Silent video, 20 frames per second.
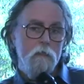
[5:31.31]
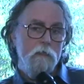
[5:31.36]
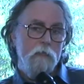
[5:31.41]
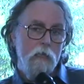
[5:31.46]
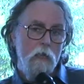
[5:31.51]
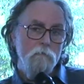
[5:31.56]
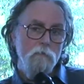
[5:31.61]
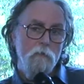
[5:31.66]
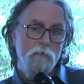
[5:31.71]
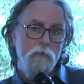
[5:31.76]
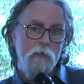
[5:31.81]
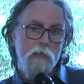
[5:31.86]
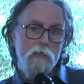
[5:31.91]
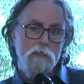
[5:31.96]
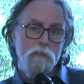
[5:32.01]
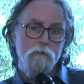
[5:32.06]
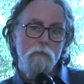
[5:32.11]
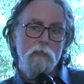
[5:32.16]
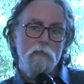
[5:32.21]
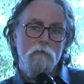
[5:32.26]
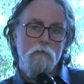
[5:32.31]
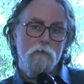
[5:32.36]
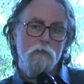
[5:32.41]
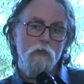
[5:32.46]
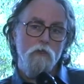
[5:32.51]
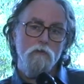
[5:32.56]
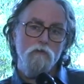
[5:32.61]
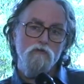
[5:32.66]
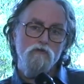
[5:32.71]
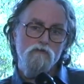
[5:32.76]
the other thing as well, that
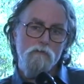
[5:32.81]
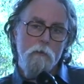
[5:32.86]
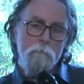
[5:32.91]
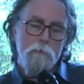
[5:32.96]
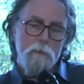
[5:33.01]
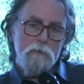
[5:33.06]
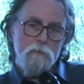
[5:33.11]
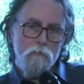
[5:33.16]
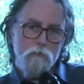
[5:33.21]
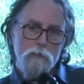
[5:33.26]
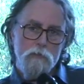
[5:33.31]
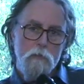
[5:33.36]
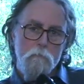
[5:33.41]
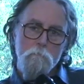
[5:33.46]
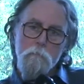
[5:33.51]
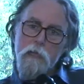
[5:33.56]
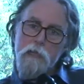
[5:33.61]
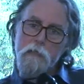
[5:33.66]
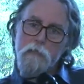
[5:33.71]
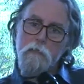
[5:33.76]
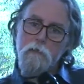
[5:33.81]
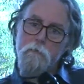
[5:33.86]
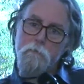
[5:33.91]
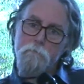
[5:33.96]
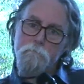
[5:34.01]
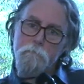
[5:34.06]
Donald Trump has also made